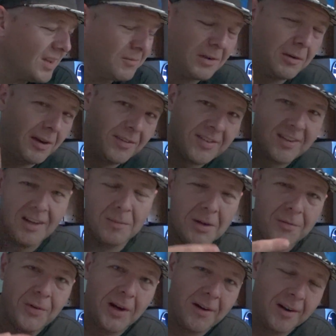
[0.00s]
anyways, I'm
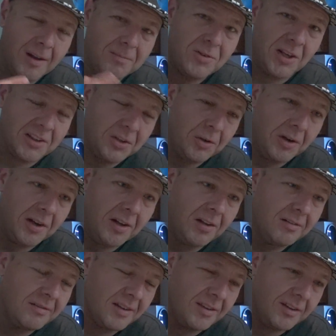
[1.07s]
going to fire it up, check the
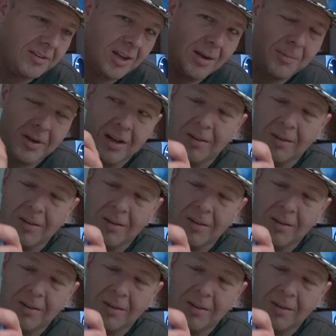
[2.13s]
oil, and then top it